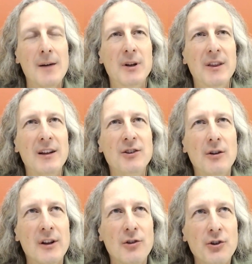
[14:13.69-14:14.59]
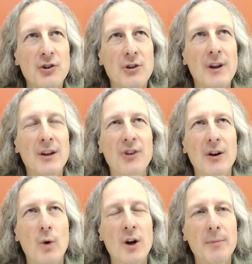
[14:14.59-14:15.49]
But they, you know, they looked at things like
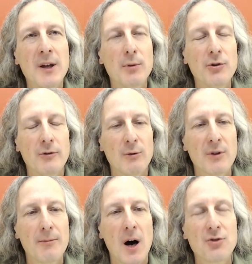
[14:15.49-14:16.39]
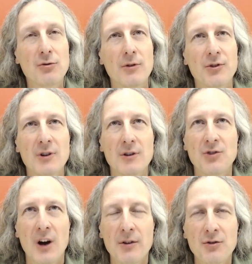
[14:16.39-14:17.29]
what are people doing with modules. You know,
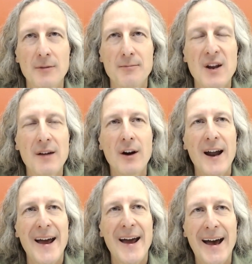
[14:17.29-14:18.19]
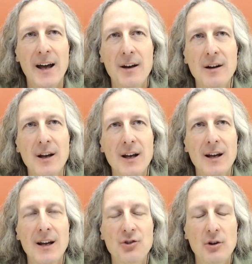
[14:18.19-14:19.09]
JavaScript never had
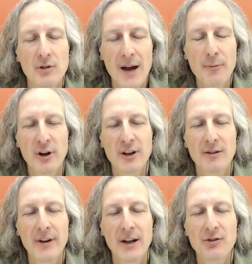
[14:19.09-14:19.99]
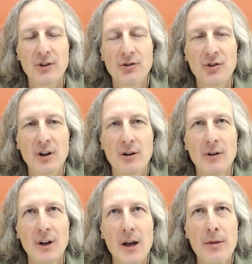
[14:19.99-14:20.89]
its own library interface, and
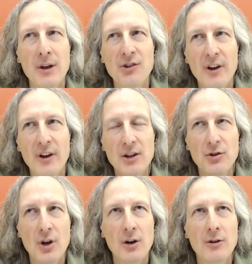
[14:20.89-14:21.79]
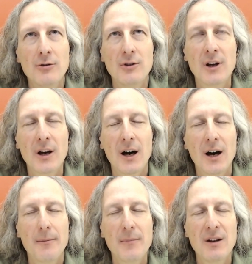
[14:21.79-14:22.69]
so things like Node
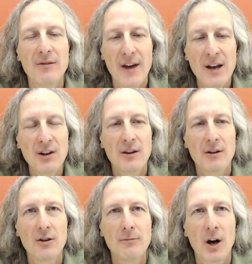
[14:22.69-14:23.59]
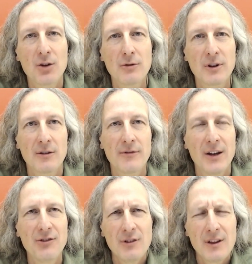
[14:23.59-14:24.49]
um, invented their own module
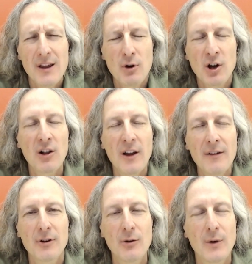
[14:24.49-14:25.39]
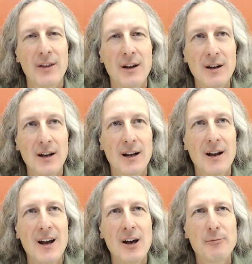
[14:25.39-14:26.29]
interface, and they were clever in the way they did it.
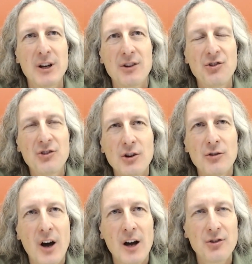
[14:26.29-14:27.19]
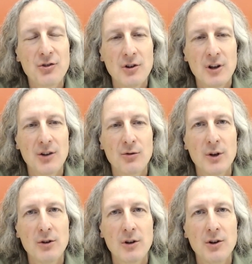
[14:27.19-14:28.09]
But it's still not as good as
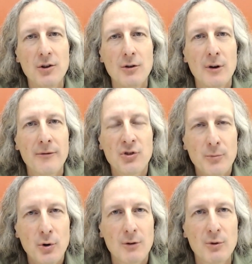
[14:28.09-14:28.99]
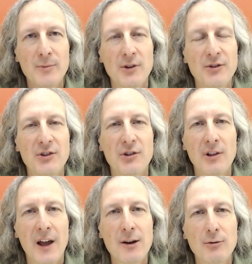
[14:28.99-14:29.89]
what you could do if support was built into the
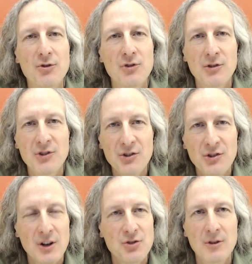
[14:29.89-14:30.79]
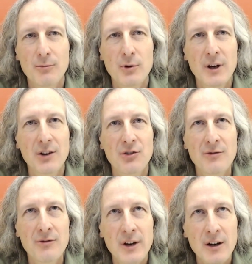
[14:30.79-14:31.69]
language. So sixth edition brings
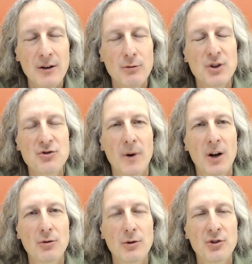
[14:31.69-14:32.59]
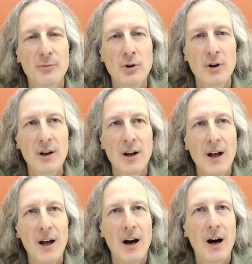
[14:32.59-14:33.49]
very rich module support.
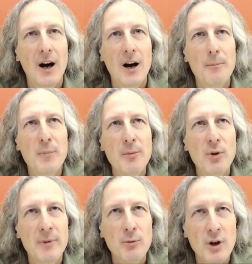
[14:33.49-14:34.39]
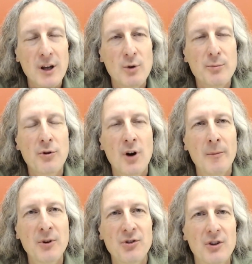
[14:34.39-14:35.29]
Um, people have been working with
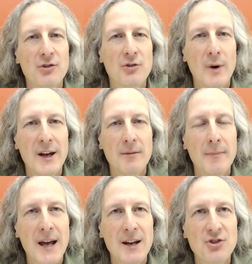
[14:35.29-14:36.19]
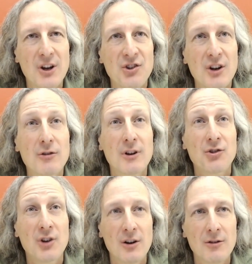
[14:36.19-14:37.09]
promises as a way to manage
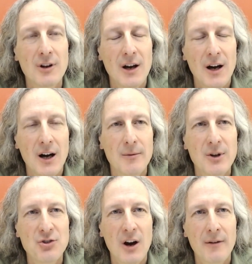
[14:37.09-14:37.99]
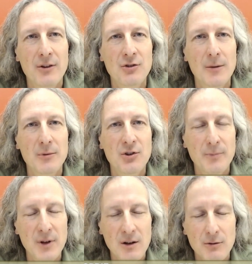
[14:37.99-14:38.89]
asynchronous code um, in JavaScript. It's
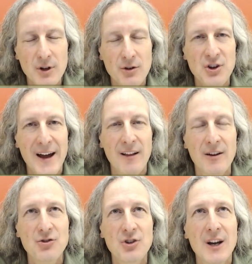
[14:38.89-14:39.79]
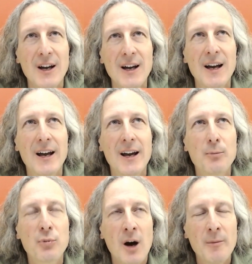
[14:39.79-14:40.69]
been a real challenge.
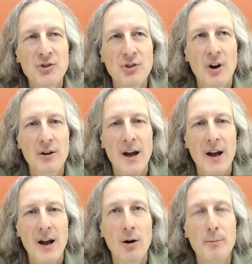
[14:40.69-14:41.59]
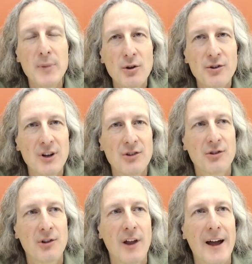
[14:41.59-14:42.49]
And promises are now built into
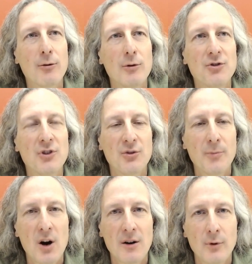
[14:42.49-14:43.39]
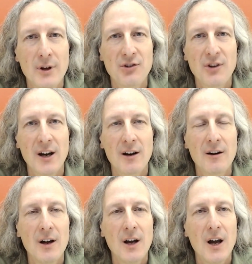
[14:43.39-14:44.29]
the language as part of what's there.
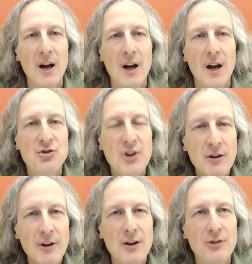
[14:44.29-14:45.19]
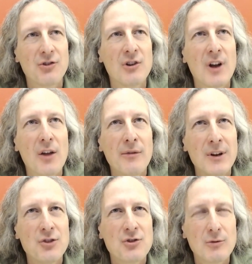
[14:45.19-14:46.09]
Uh, generators is another
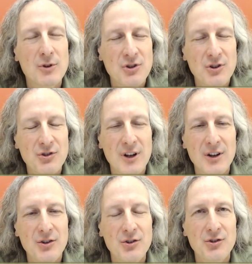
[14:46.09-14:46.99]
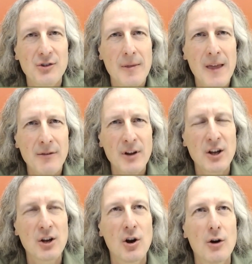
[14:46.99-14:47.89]
feature which is is kind of like
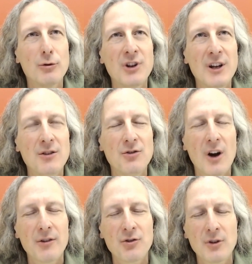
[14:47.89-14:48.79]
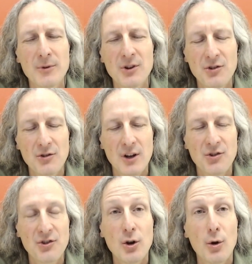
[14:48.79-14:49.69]
a coroutine. JavaScript is, is
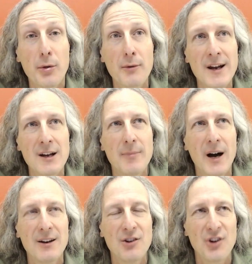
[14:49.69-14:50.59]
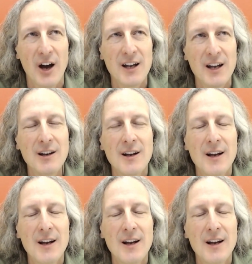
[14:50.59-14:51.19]
single-threaded by design,